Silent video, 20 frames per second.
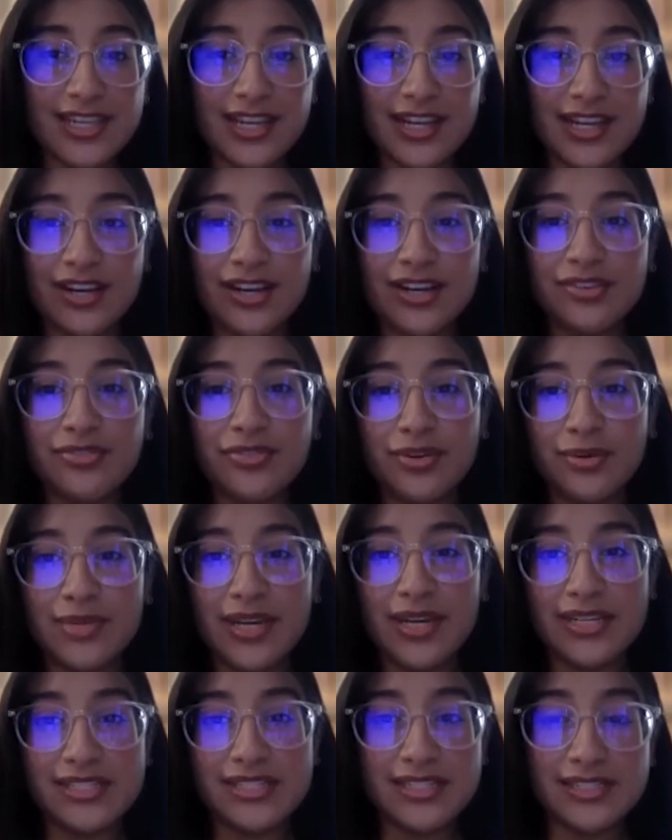aired from
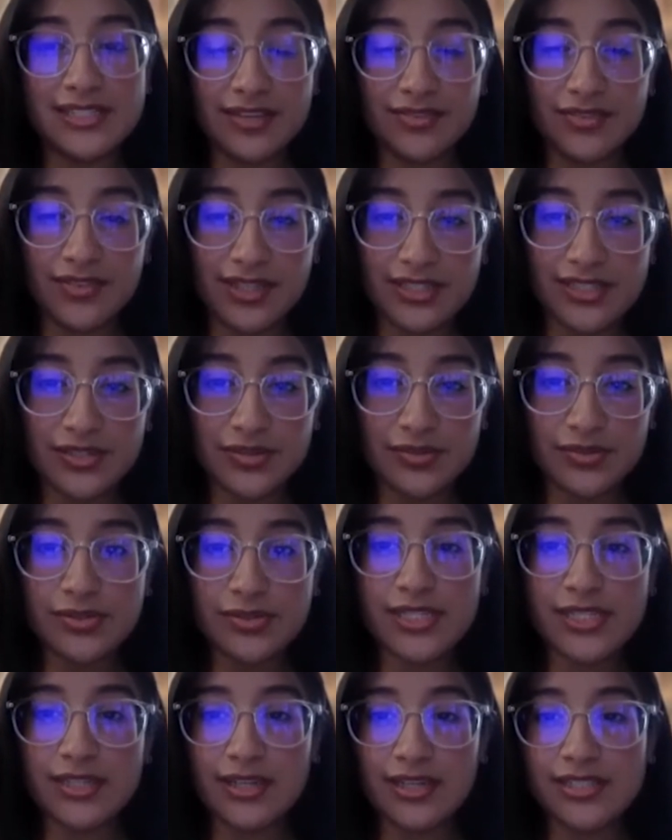1972 to
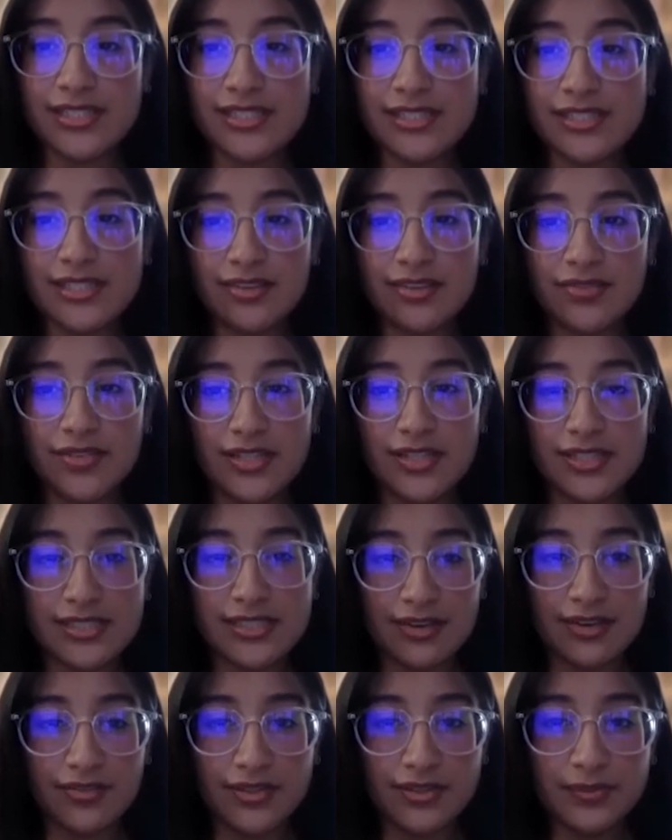
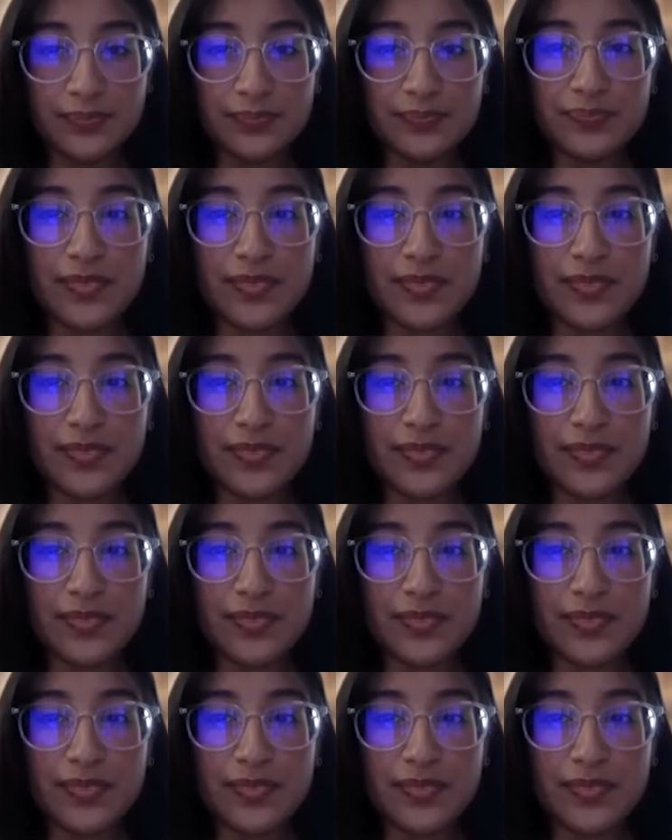1977